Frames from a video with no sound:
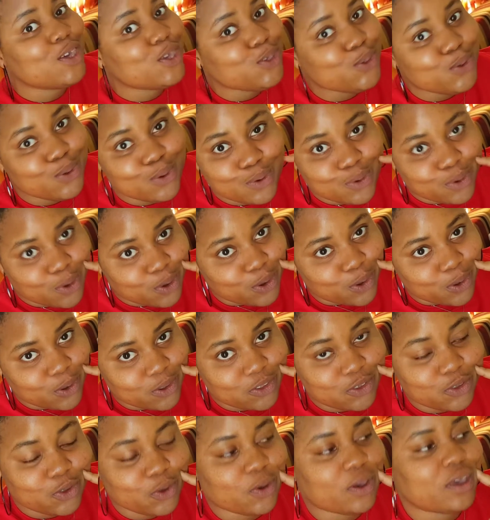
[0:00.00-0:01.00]
You not
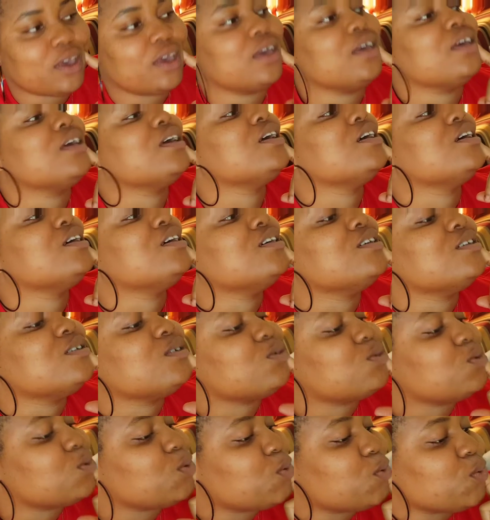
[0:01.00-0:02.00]
cut your hair.
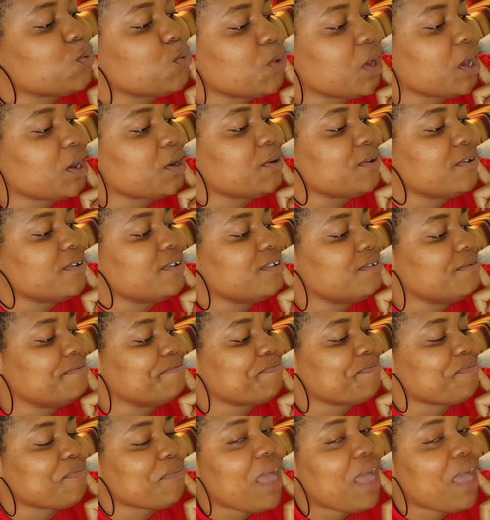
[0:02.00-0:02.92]
So we are going.